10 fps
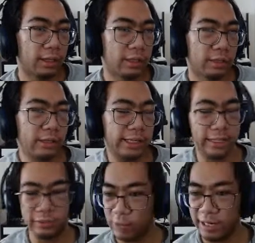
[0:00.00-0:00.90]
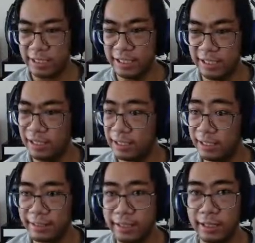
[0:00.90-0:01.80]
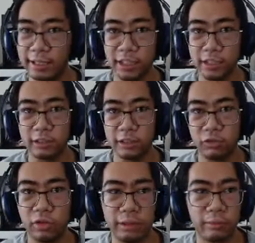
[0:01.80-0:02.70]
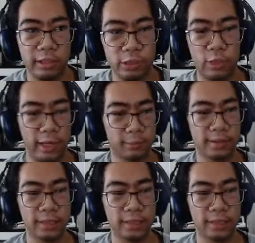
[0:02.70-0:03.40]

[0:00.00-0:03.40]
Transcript: looking at the right. It's like a swap.